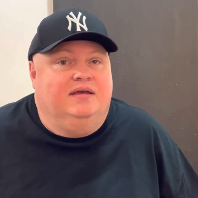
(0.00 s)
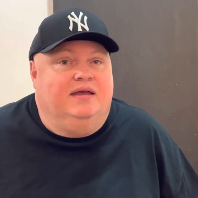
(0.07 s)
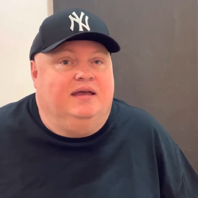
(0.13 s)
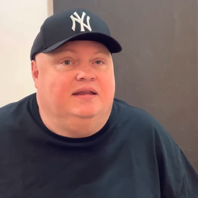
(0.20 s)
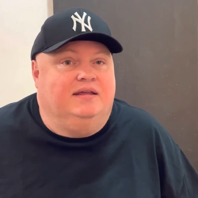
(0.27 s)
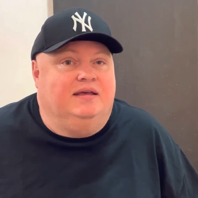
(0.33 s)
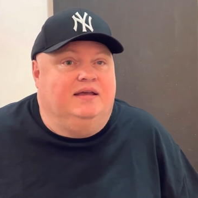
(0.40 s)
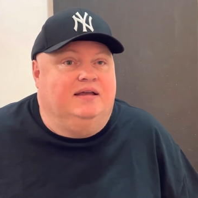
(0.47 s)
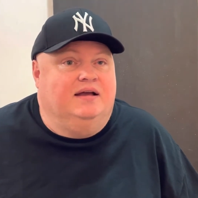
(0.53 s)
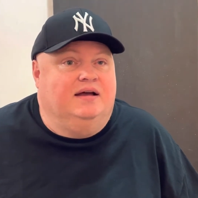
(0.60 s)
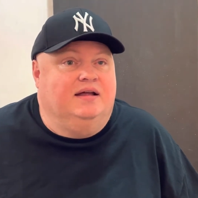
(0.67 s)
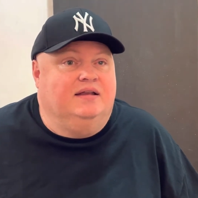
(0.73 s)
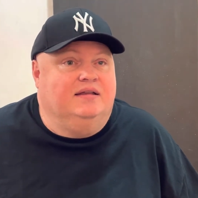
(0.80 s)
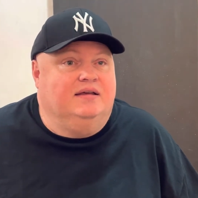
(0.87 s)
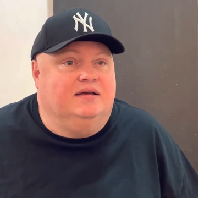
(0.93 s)
and he
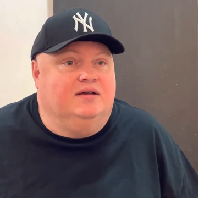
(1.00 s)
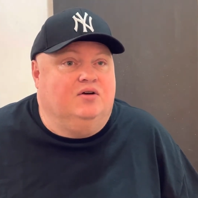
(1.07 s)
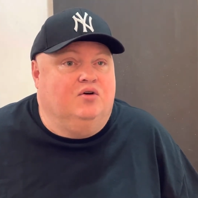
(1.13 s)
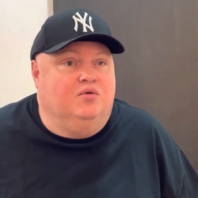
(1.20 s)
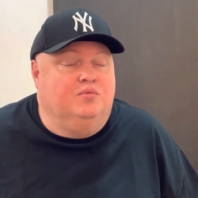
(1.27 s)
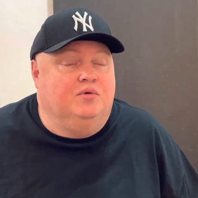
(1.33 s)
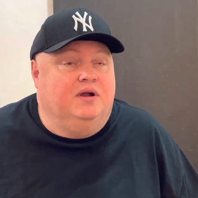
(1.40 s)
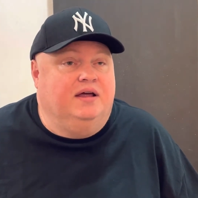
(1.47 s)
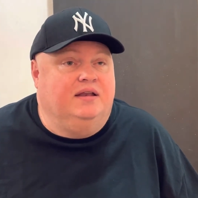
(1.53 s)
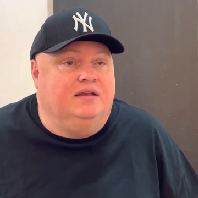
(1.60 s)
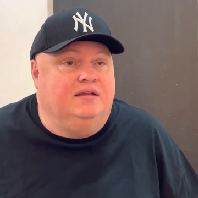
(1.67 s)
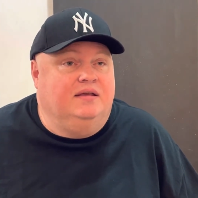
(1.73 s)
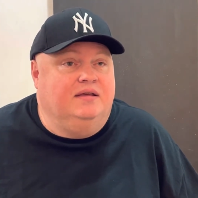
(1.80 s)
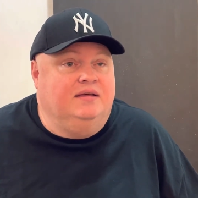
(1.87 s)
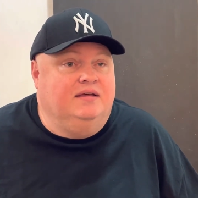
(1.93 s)
got a home
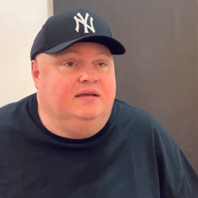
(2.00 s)
run,